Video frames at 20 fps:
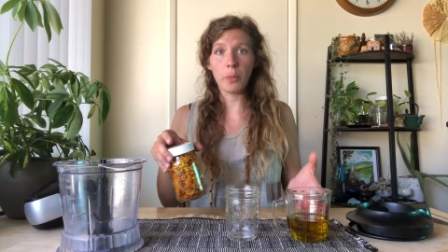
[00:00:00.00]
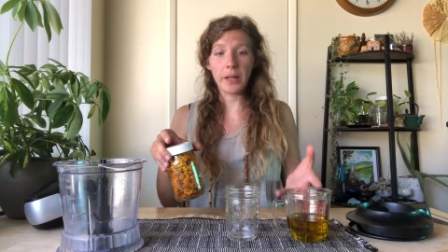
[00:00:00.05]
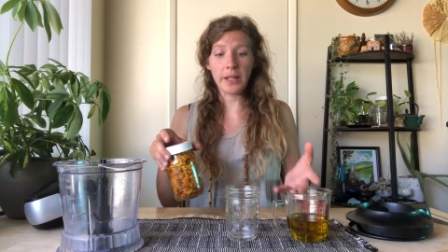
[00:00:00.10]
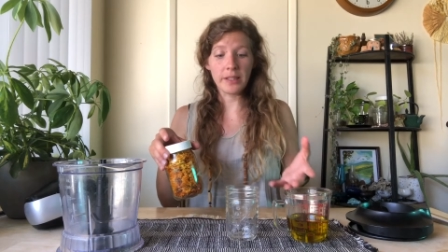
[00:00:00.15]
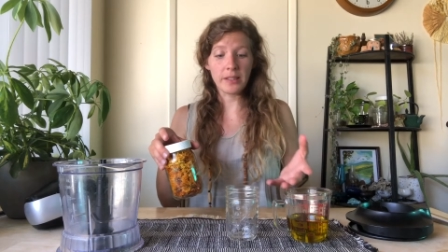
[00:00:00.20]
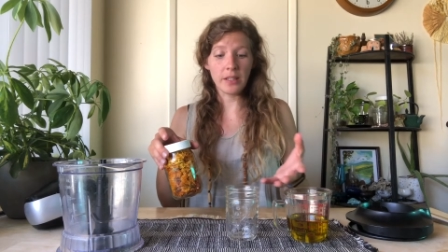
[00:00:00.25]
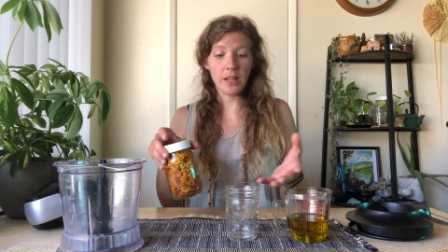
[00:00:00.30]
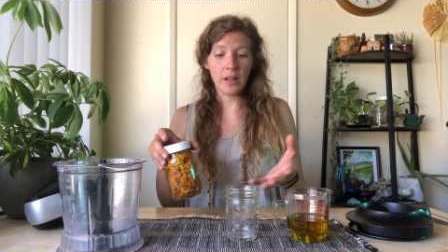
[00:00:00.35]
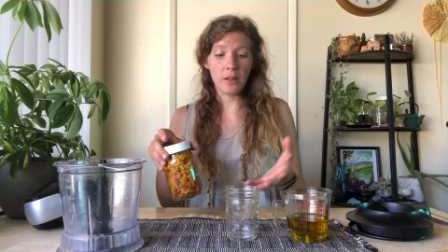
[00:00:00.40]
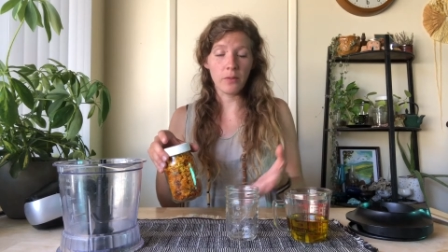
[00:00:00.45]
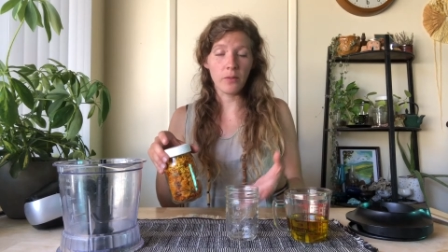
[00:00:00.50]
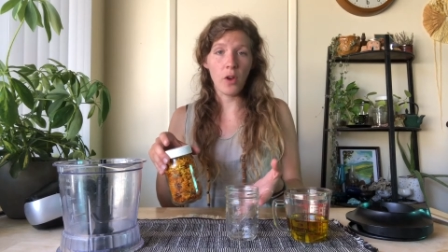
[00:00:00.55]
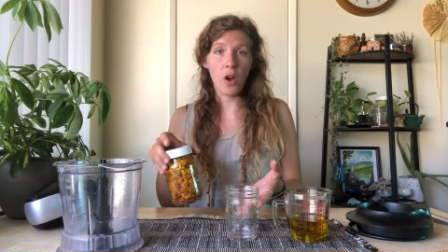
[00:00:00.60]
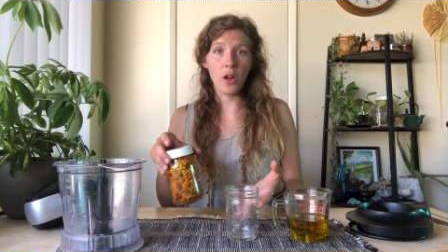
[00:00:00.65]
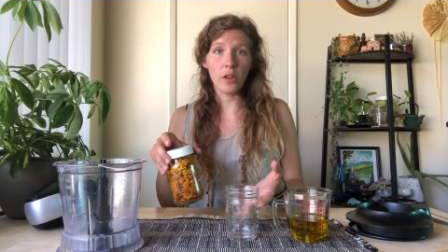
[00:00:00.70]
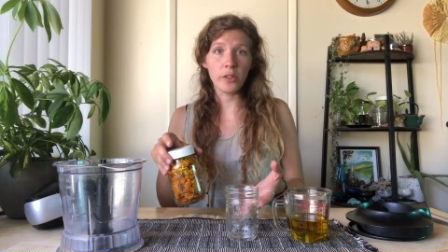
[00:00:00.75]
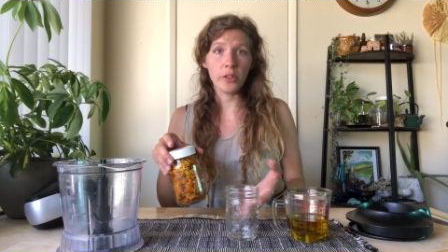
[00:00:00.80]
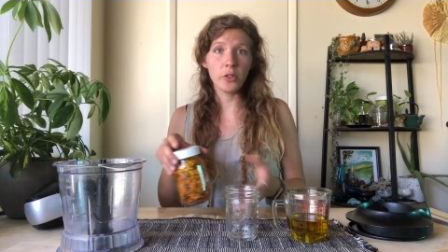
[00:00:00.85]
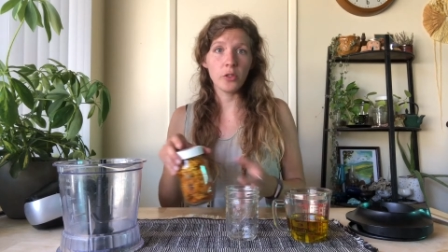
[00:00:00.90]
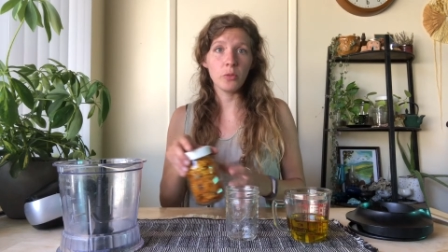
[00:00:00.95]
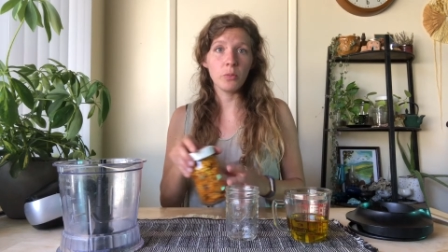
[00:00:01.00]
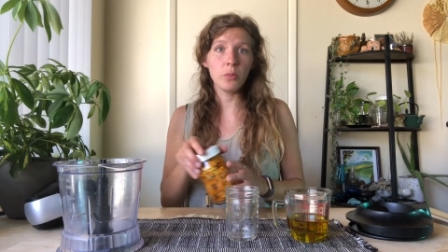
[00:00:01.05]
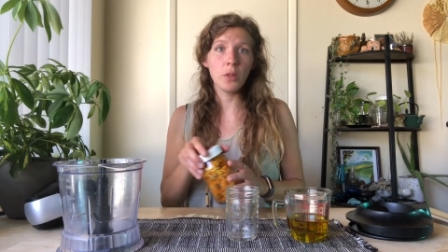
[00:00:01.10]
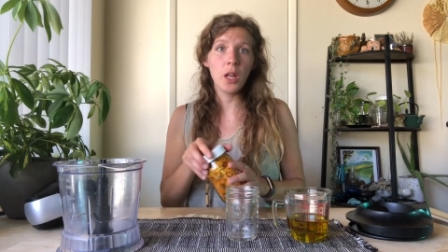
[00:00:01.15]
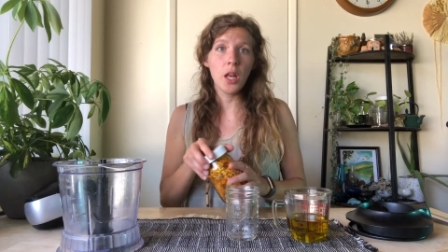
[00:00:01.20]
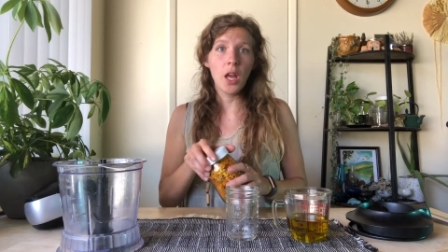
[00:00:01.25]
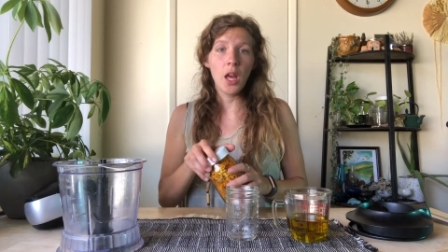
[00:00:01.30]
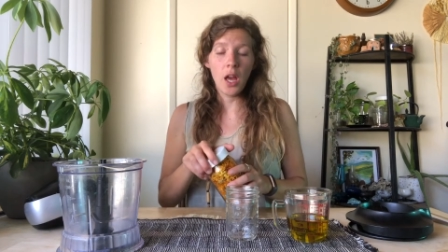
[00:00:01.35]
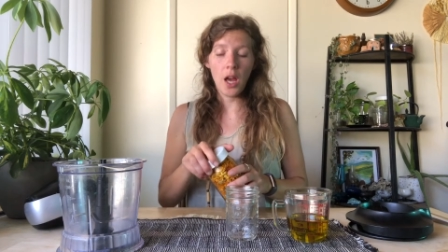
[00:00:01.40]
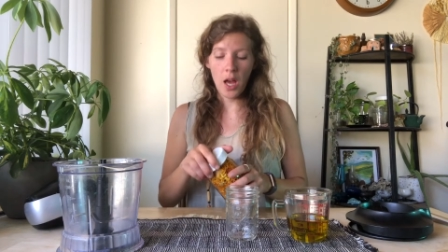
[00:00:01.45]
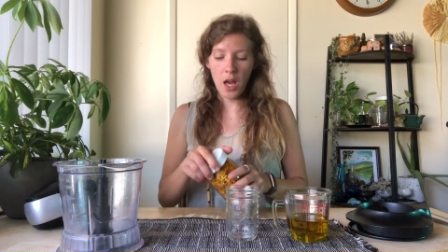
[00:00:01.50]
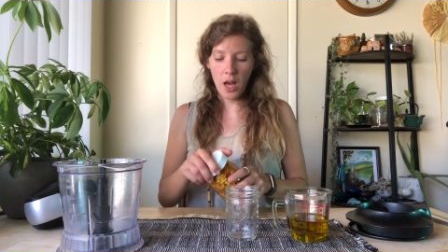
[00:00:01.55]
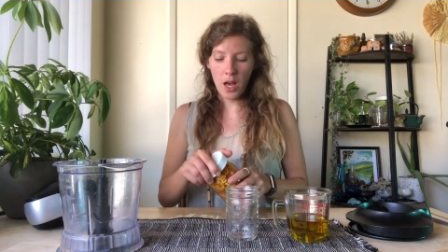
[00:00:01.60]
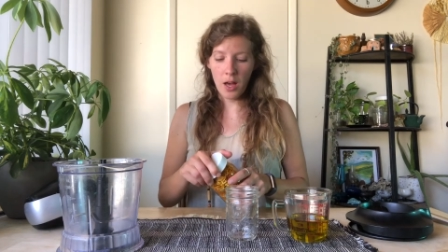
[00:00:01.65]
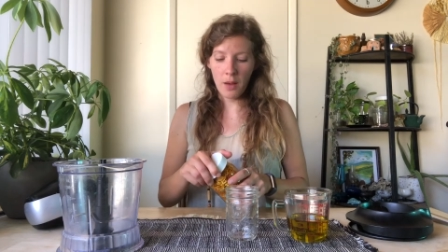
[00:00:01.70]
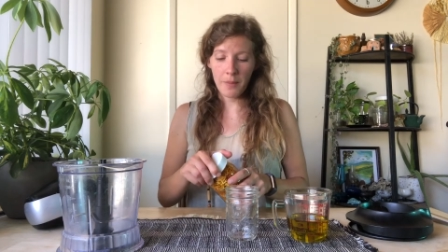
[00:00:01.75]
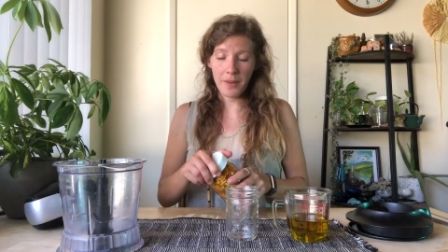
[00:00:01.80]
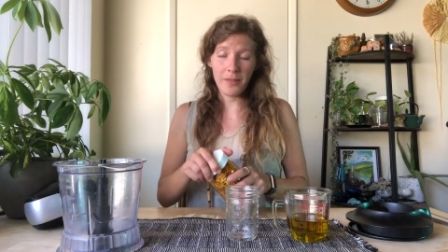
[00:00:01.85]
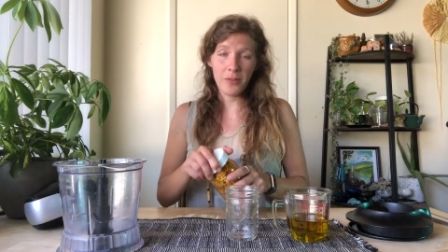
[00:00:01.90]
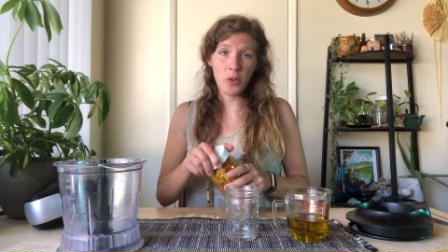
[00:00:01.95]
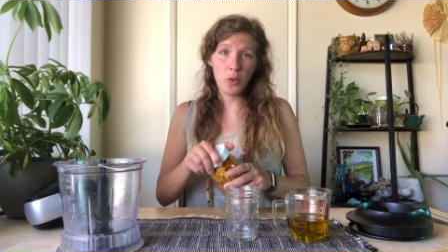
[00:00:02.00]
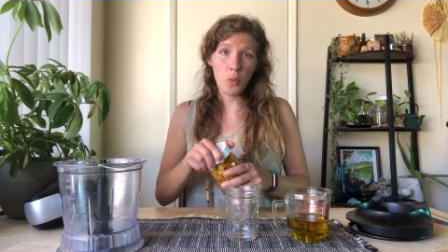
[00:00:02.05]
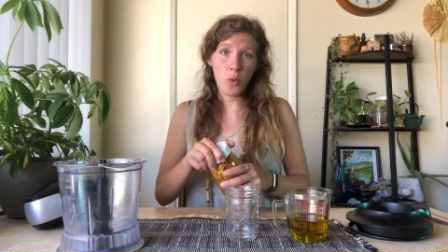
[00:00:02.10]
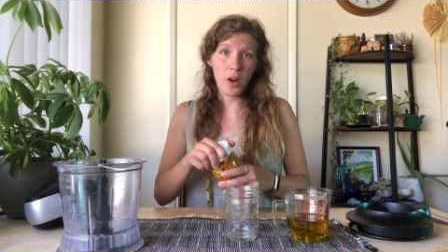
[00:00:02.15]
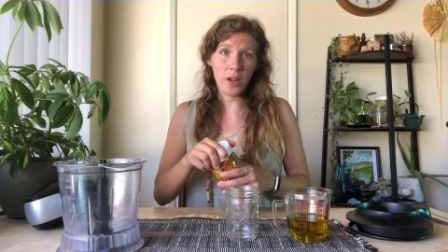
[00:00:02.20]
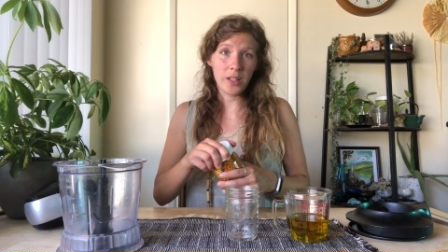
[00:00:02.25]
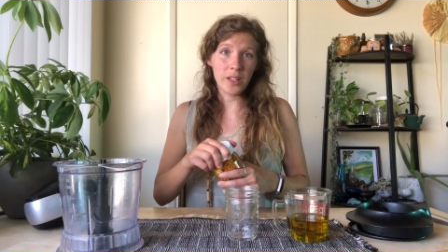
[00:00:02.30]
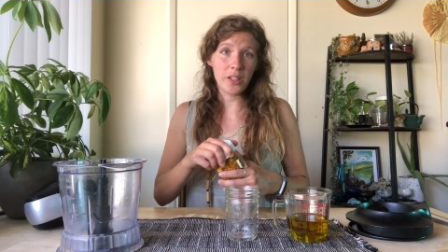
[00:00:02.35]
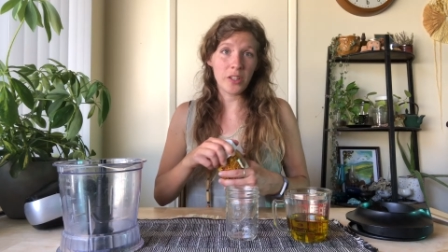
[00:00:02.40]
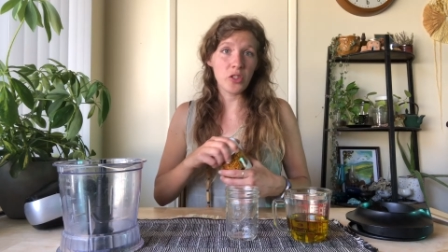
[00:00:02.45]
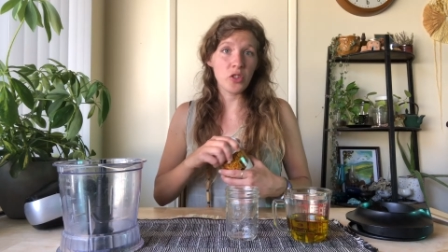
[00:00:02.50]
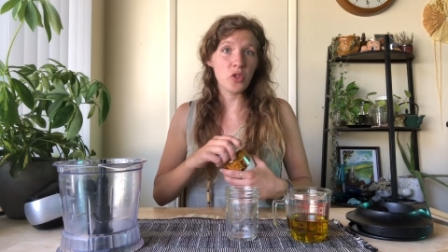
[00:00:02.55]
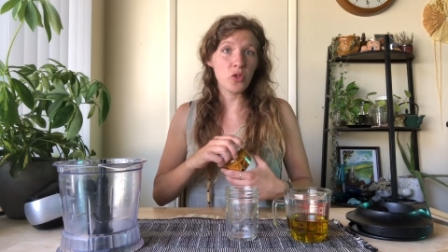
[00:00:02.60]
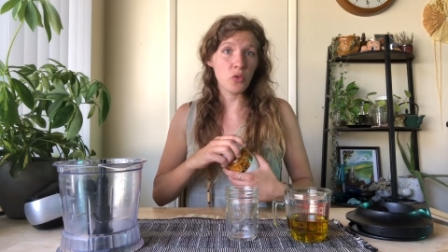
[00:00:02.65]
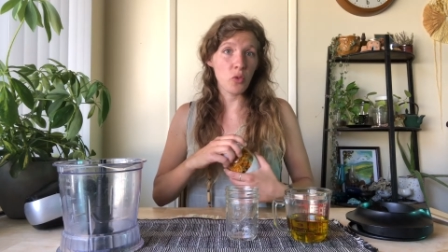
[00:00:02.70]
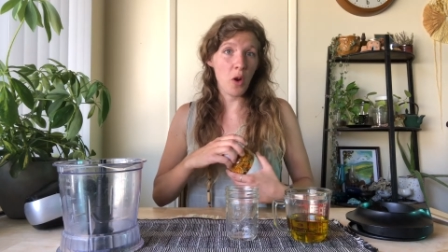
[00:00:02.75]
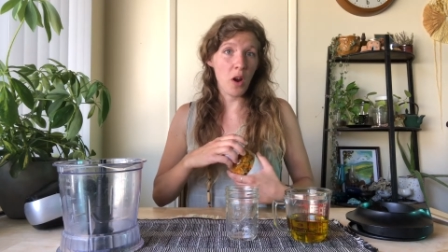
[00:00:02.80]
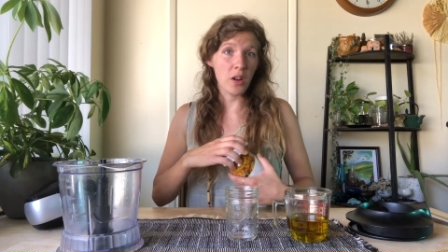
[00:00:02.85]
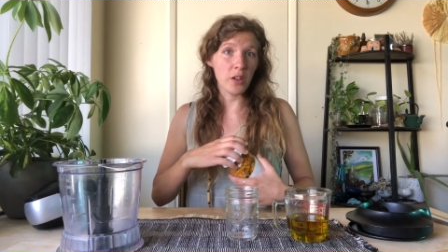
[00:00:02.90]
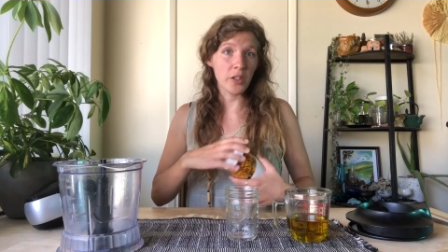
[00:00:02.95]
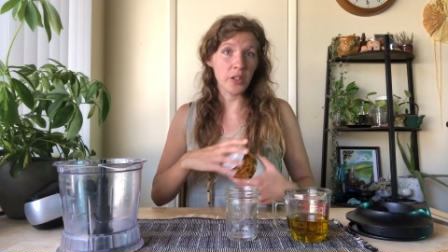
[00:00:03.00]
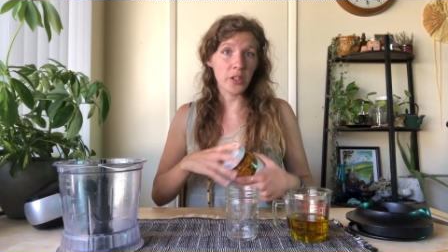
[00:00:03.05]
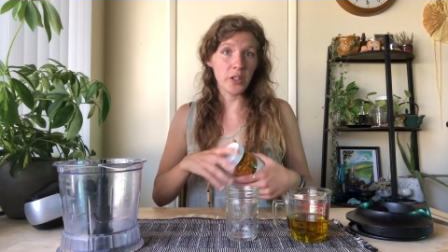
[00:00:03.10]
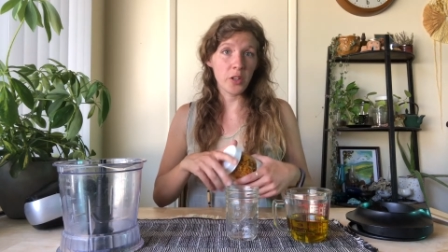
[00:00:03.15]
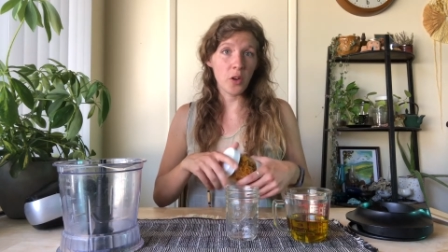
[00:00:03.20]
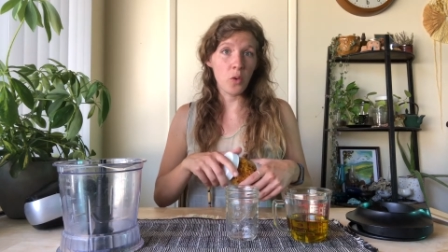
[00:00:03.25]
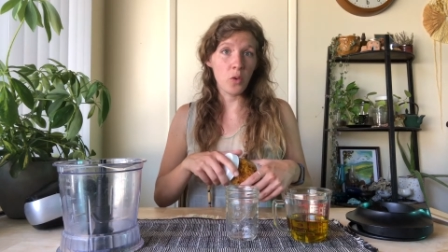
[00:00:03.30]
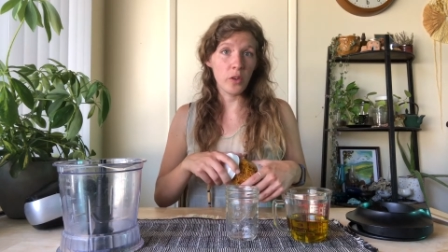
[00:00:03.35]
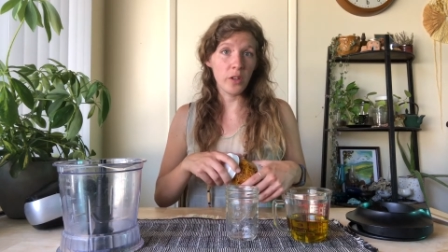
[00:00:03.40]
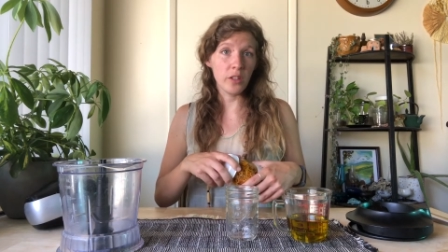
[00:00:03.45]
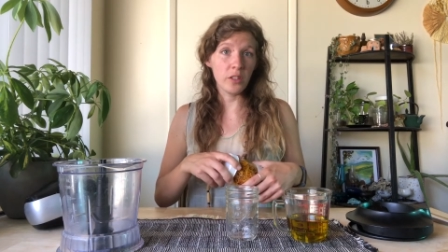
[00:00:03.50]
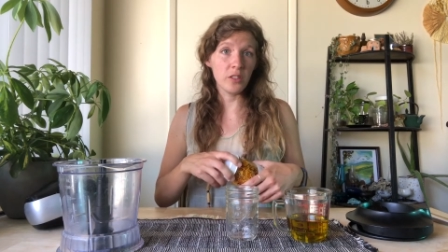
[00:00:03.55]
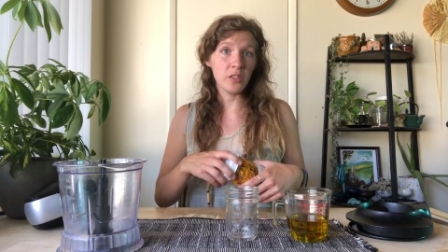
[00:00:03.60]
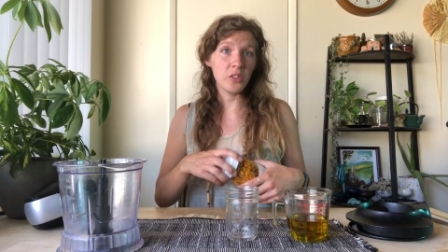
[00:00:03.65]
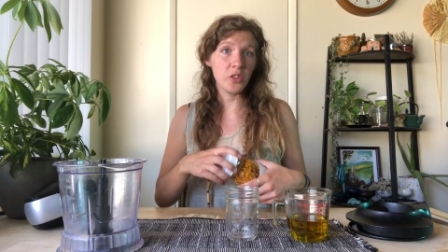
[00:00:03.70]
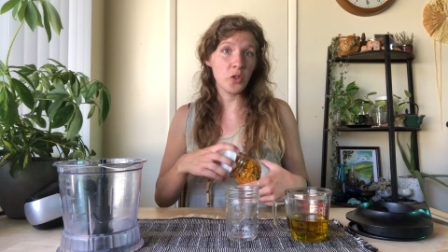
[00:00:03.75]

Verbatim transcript: based on volume. If you wanted a stronger oil,